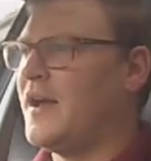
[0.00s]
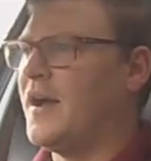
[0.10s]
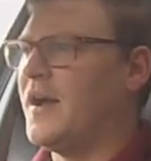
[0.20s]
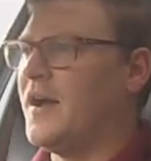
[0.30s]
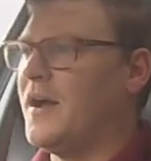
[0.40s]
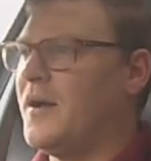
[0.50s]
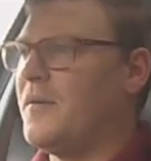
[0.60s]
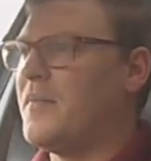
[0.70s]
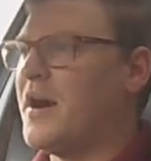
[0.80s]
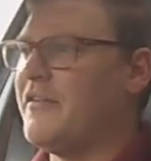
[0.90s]

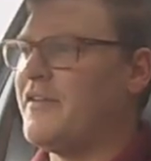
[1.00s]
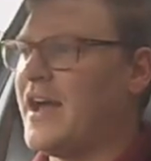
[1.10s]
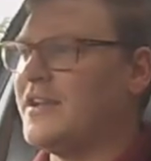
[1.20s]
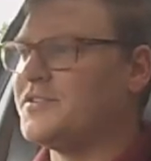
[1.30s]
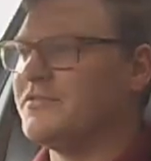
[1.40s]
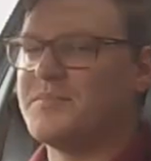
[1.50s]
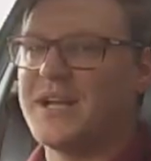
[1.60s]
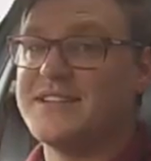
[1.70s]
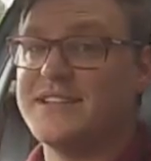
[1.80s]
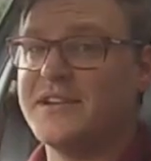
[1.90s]
I've had to
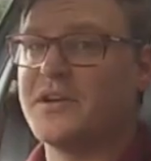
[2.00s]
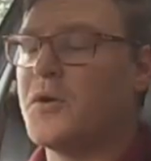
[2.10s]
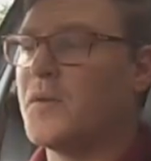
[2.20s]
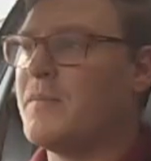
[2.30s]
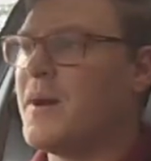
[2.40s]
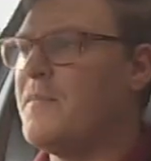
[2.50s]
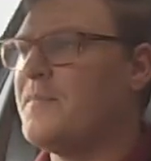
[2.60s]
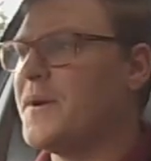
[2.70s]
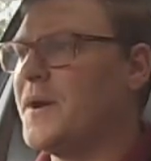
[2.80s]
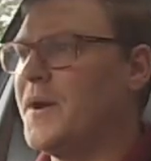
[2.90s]
replace the intercooler
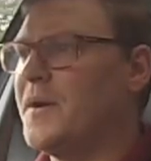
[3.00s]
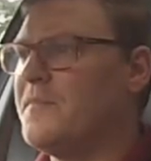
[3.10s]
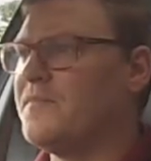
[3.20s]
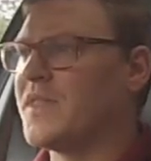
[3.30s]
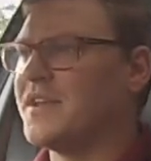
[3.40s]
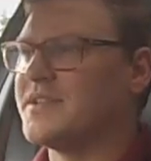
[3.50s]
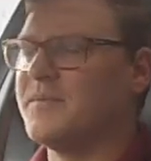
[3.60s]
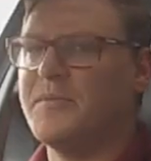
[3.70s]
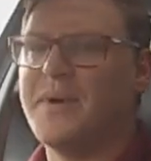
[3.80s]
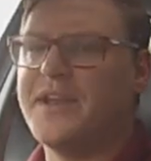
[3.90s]
pump. Now some
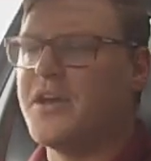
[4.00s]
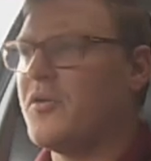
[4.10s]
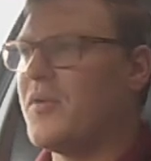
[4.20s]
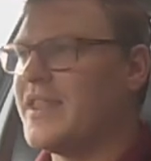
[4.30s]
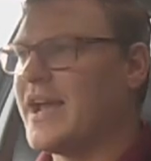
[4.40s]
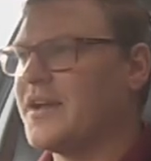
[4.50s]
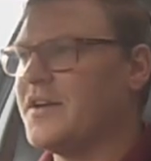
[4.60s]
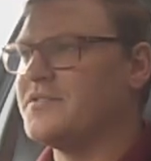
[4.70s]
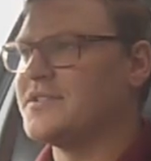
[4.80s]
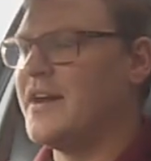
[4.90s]
of you may know when that
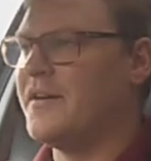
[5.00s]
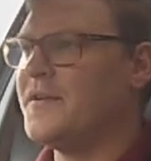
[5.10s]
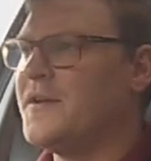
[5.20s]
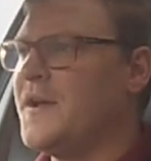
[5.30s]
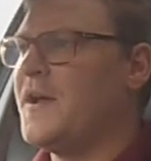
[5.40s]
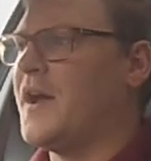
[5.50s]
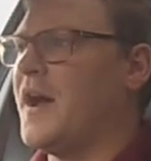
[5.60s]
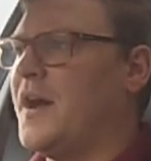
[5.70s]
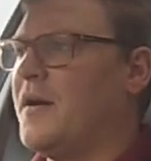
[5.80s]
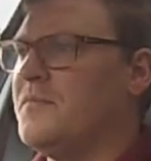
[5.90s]
goes down,
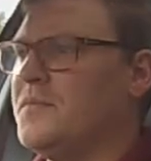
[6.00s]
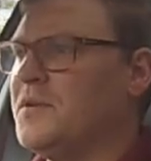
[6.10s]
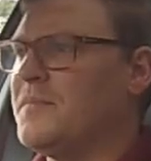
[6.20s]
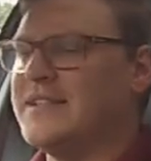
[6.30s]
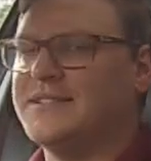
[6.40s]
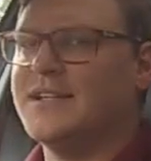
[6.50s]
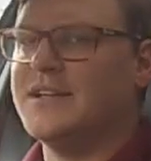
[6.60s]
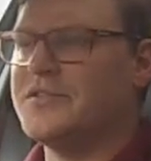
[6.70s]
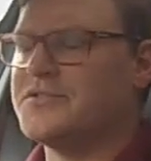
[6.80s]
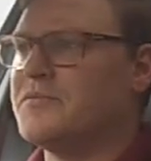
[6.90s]
you basically
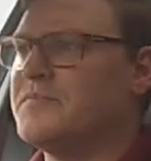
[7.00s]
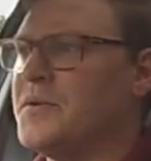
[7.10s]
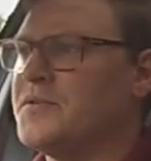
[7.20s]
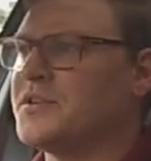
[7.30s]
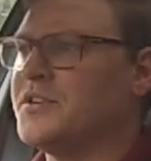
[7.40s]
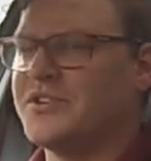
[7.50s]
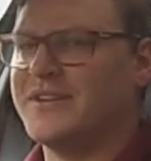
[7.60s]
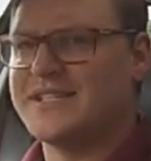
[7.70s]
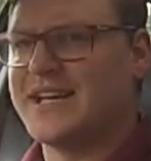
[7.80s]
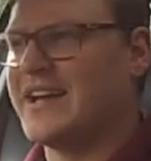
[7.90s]
lose all boost because your
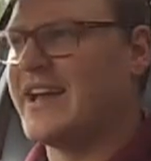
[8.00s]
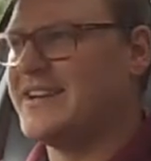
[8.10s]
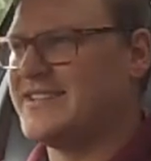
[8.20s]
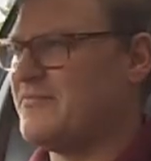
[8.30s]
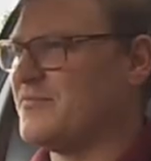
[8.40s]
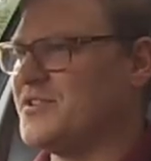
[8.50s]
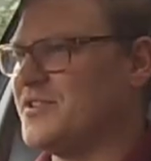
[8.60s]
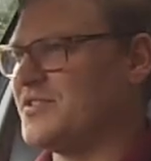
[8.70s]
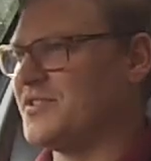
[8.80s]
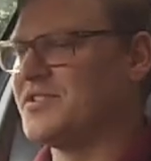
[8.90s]
intake air
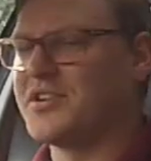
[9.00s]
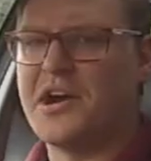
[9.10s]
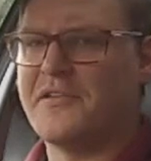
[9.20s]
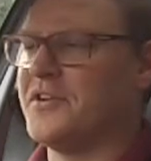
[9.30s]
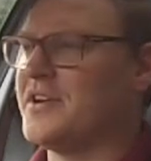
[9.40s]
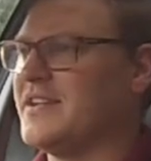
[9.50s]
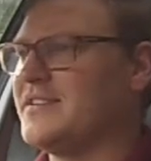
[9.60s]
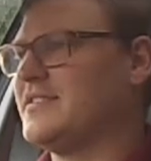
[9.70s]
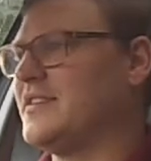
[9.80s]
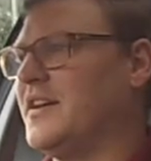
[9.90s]
temperature just
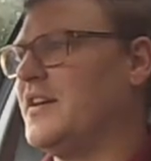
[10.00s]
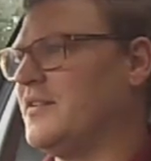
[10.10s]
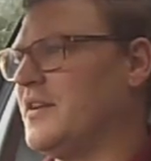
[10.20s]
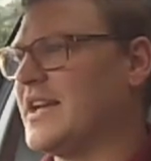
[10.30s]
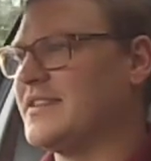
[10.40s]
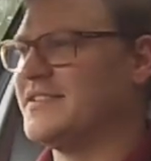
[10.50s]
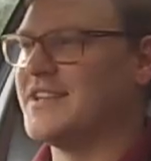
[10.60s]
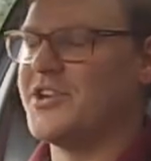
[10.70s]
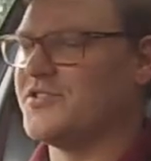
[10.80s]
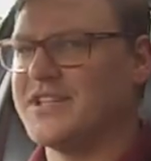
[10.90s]
skyrockets and it gets to
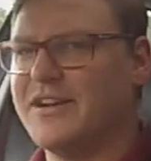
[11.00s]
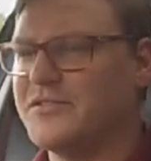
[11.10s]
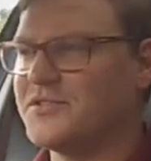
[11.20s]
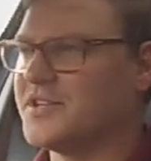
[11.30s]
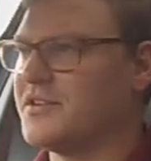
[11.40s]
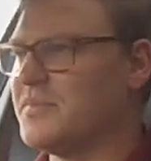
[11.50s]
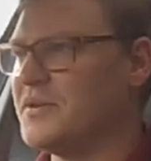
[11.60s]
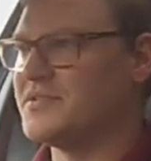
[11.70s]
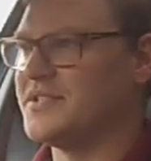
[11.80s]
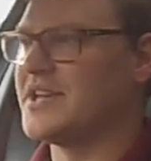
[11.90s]
dangerous levels, so the
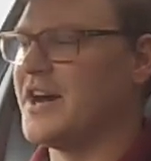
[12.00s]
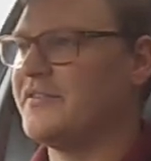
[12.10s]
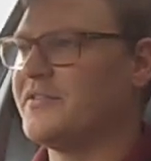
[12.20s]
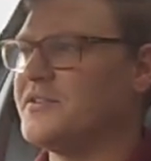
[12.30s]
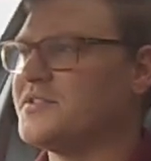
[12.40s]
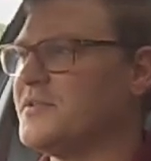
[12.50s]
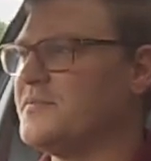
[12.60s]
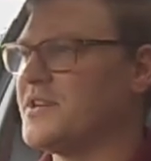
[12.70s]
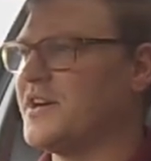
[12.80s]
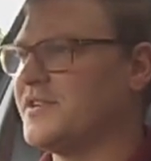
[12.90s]
boost is cut from the
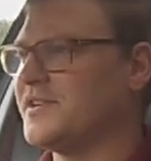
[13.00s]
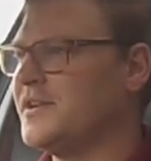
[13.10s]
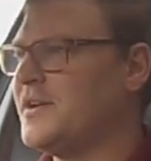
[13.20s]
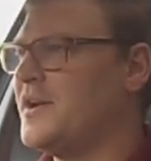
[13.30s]
supercharger.